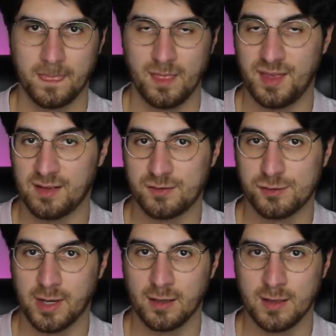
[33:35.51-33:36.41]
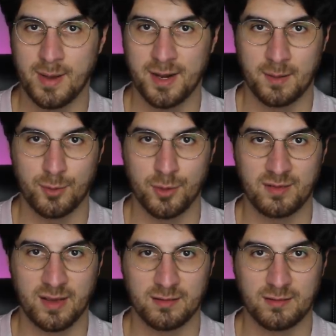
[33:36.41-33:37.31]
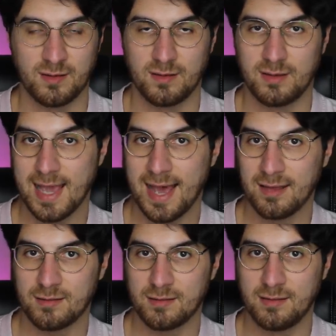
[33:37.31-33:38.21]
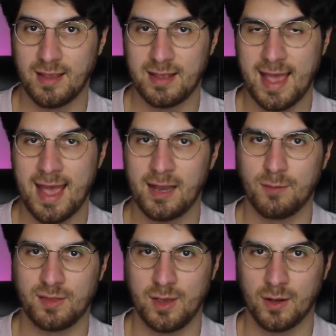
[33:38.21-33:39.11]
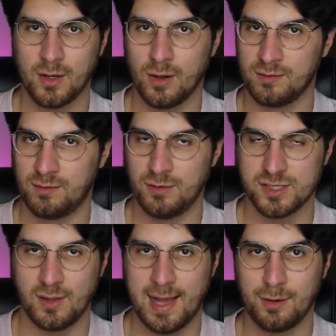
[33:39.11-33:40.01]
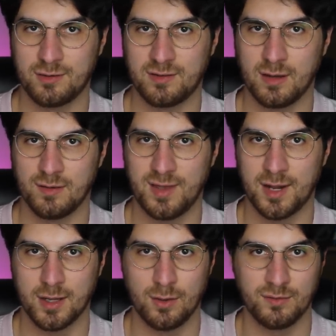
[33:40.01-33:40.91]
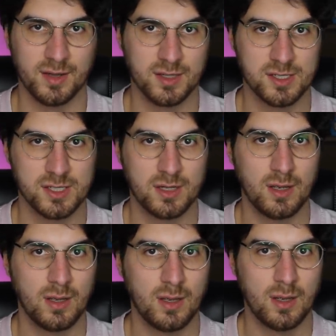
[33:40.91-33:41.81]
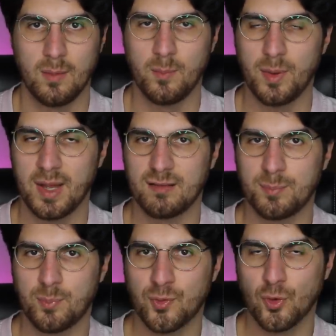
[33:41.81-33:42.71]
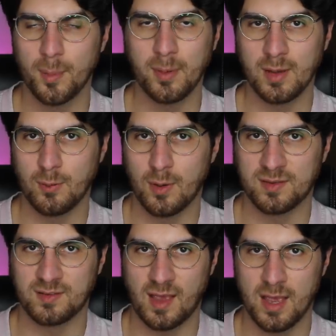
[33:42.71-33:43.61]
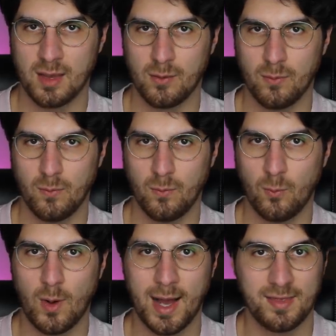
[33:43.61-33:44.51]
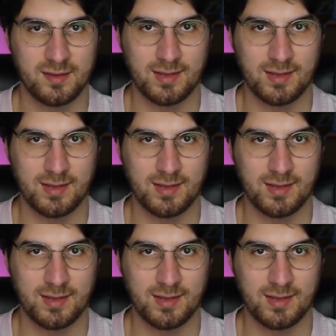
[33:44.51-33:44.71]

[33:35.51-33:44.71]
This triggered the Maidan protests and, yes, did end with the unconstitutional ousting of Yanukovych, but it's probably worth saying why this